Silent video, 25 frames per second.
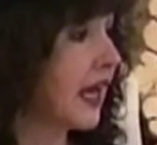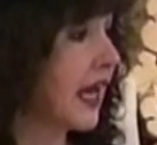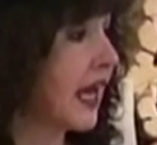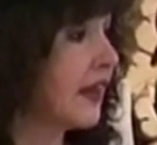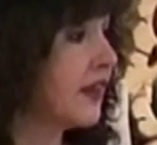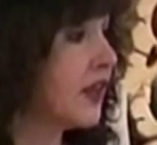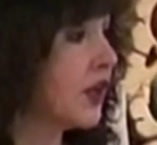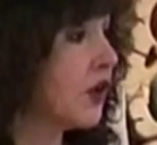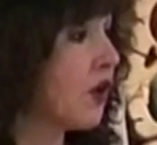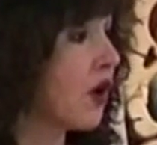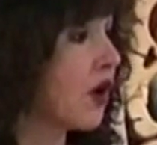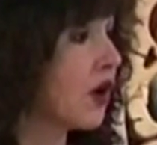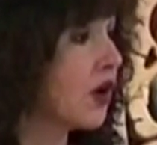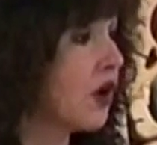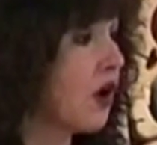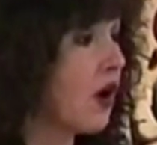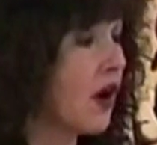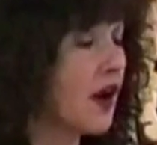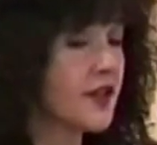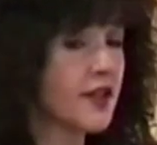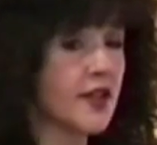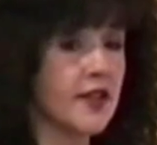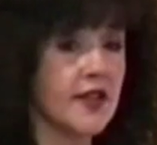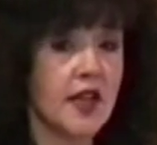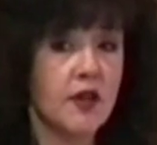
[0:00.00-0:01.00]
and there are
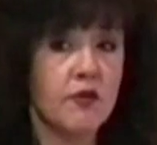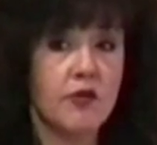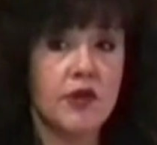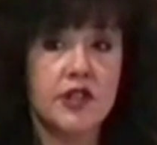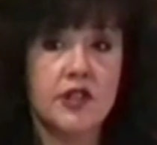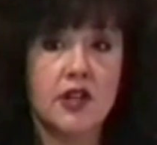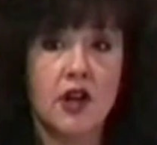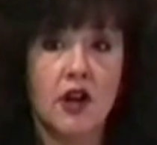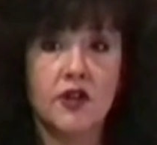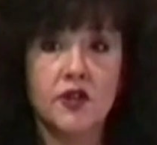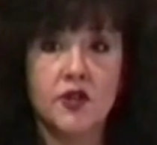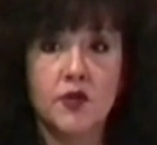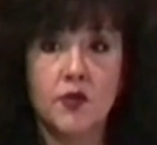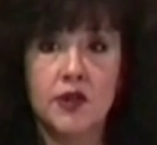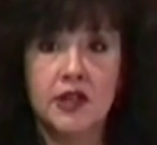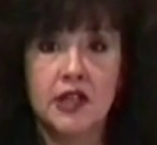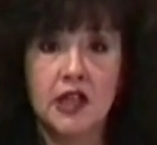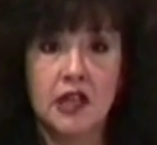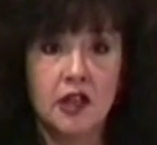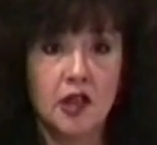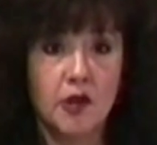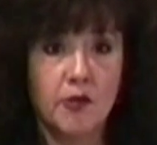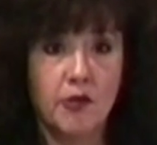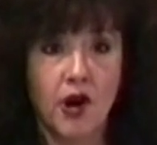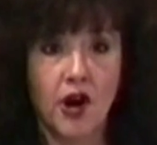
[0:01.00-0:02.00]
causes and results
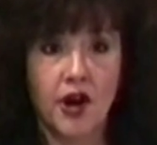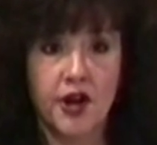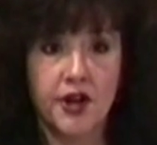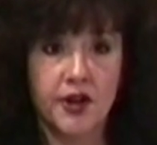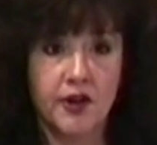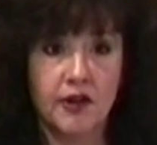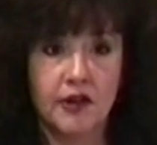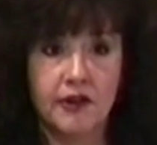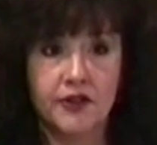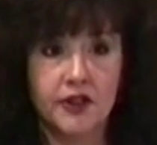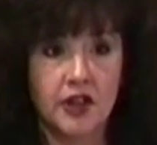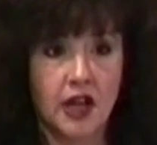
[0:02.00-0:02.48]
within the Bardo